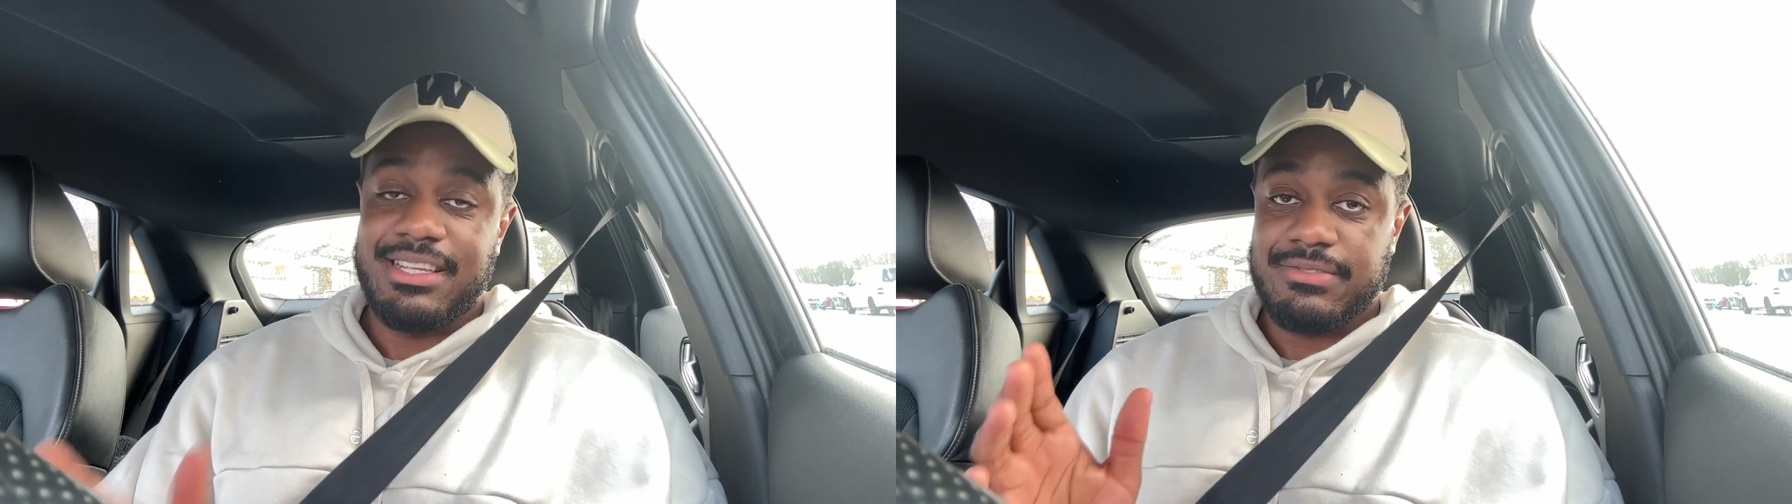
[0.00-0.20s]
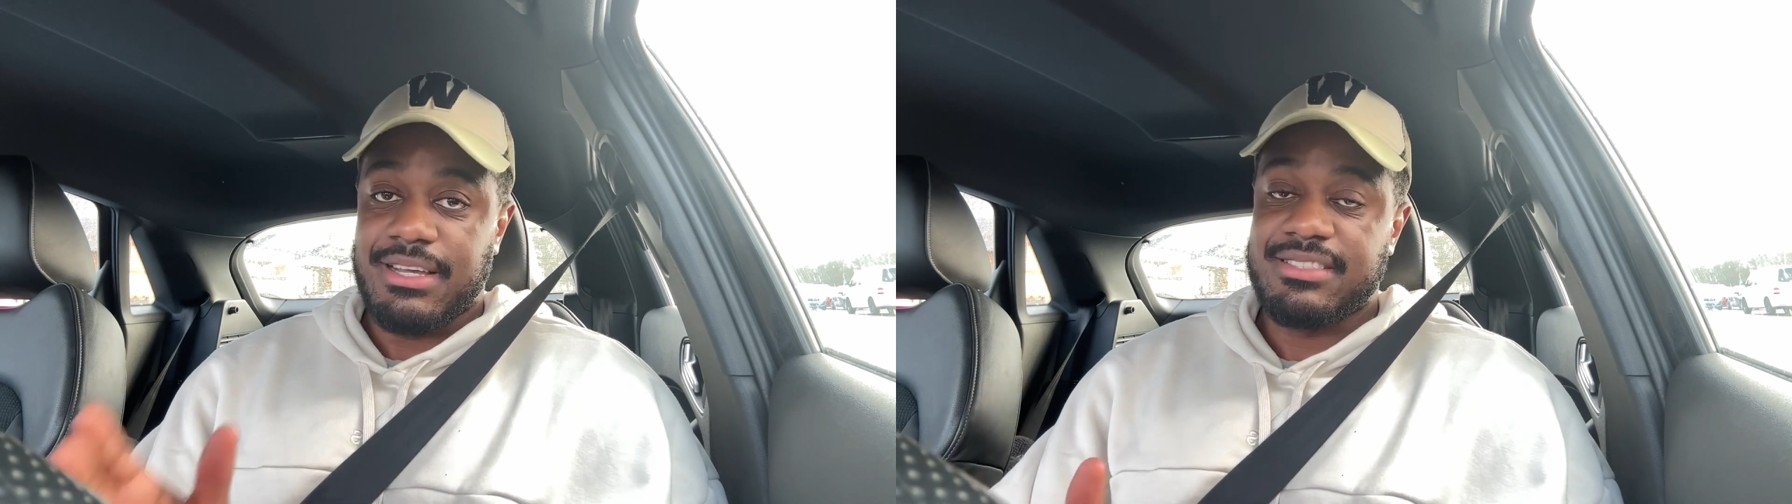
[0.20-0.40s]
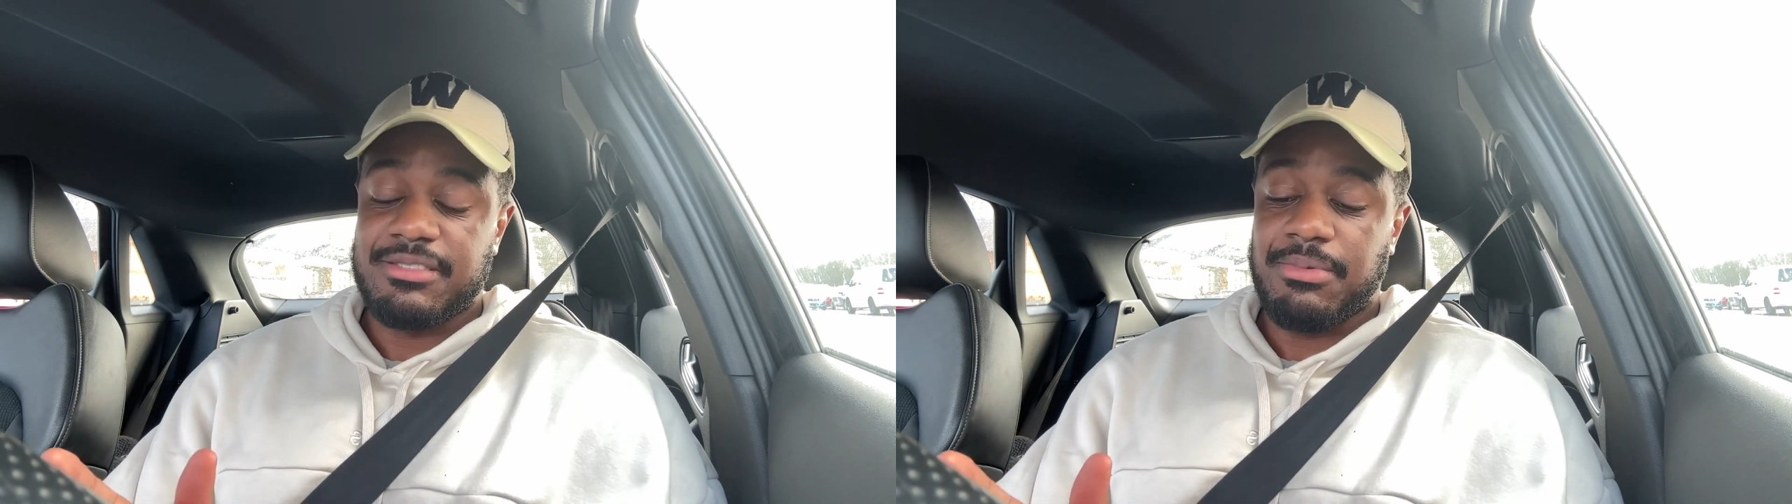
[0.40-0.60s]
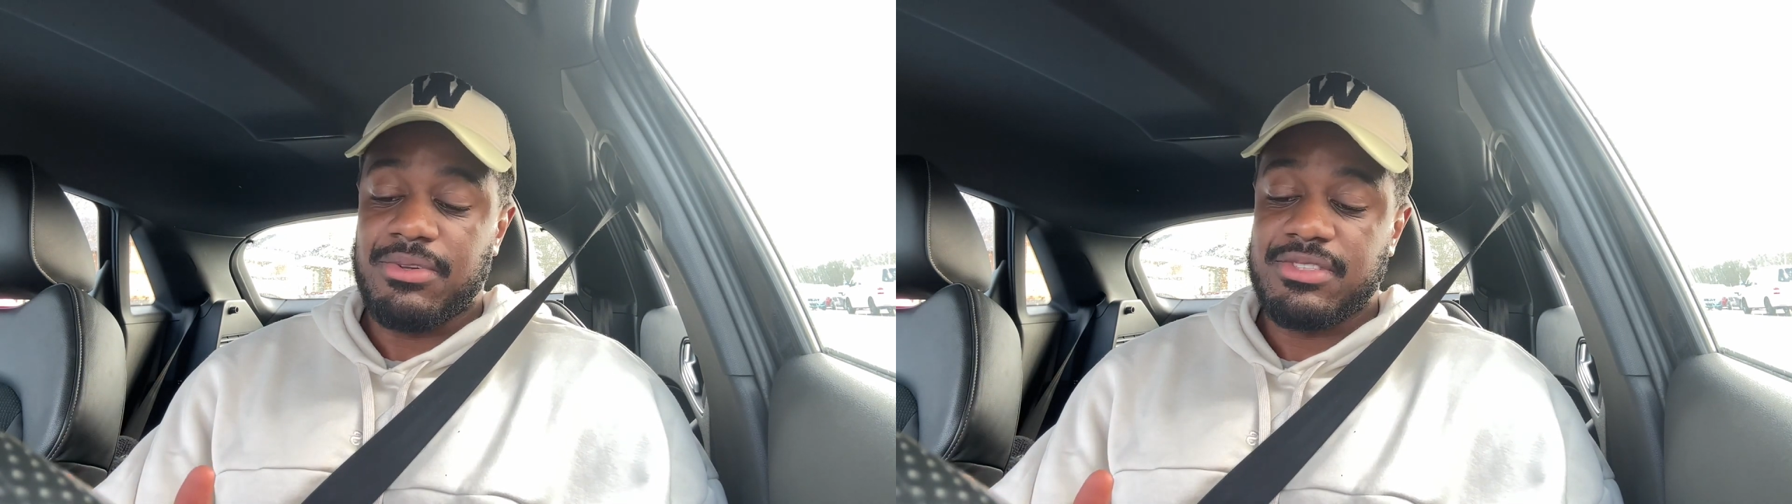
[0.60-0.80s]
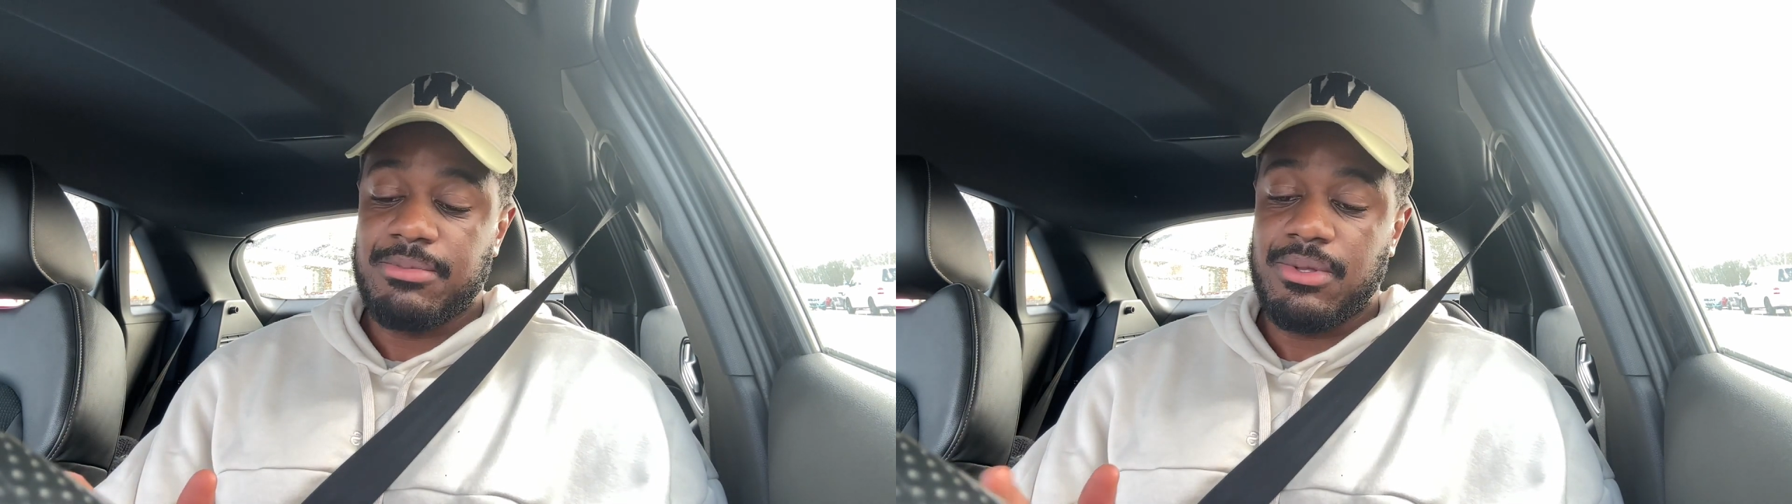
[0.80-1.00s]
as fast as
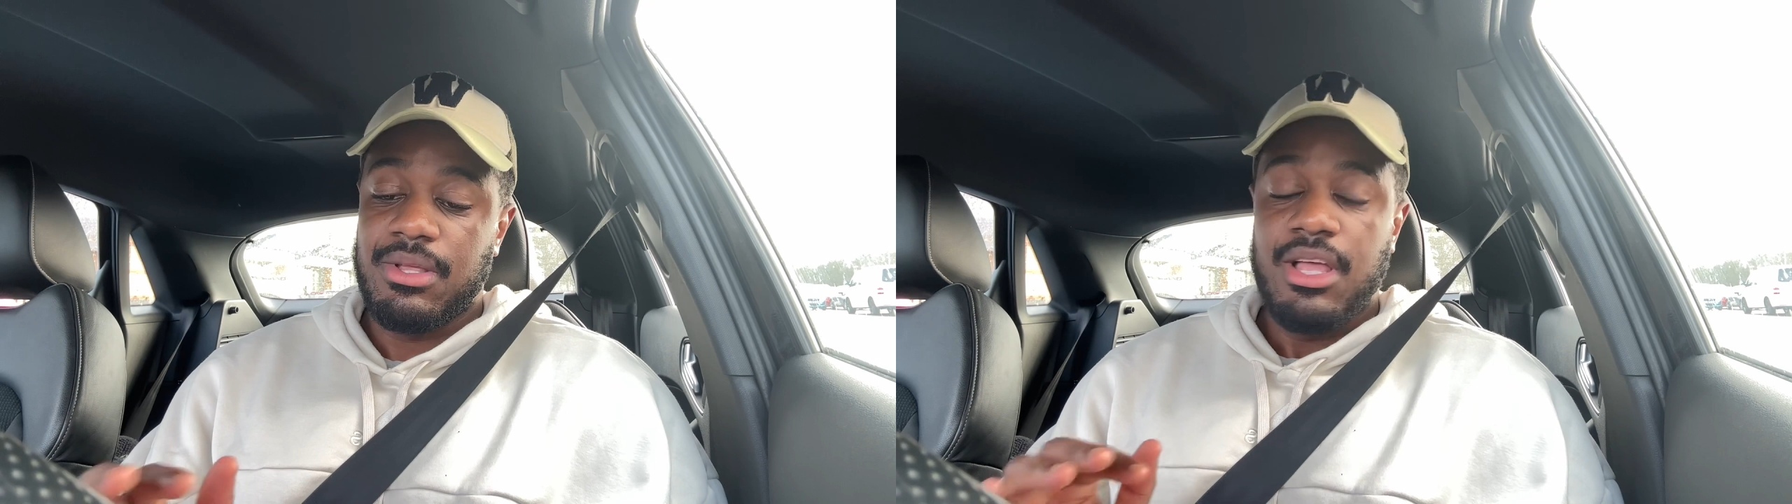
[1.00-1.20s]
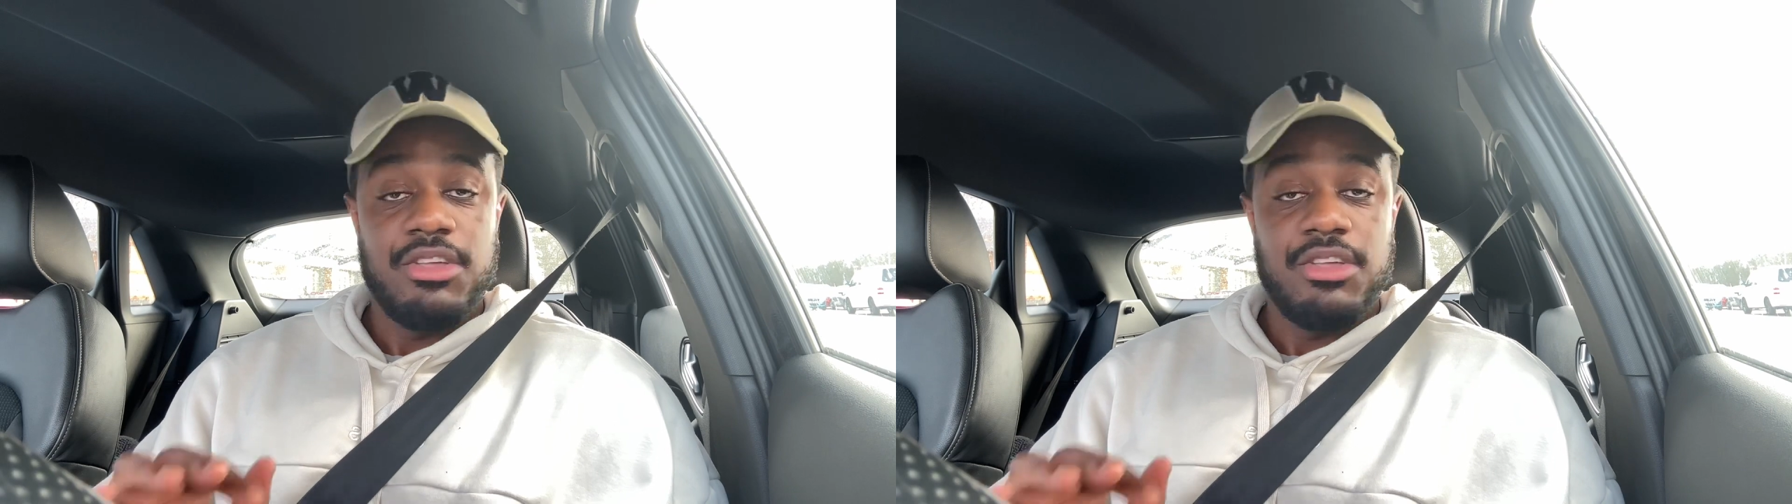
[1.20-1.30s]
possible.